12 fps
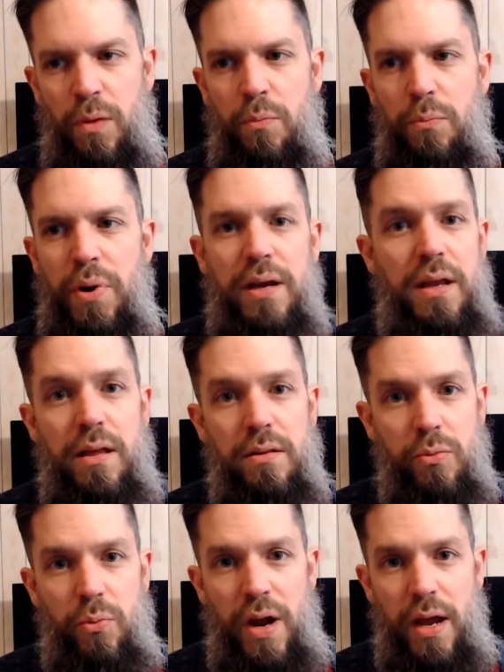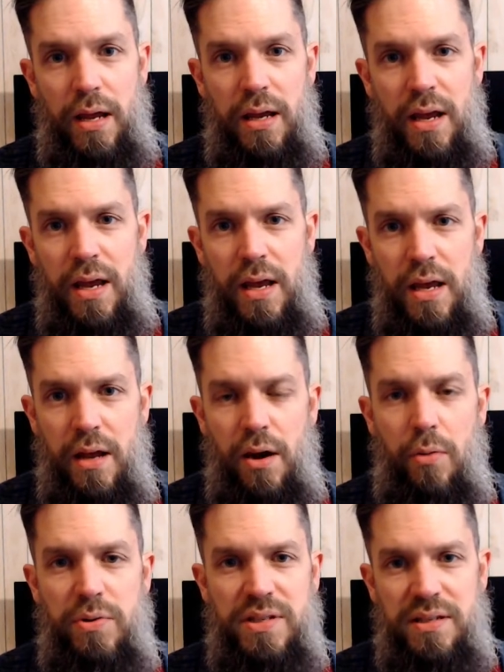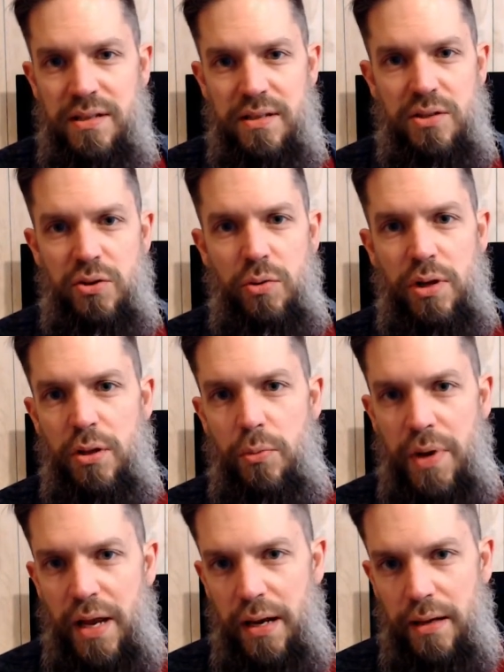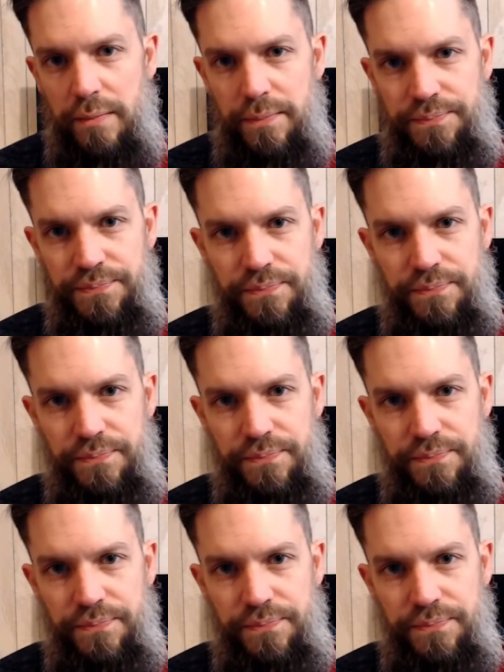But either way, it always exists to illuminate it.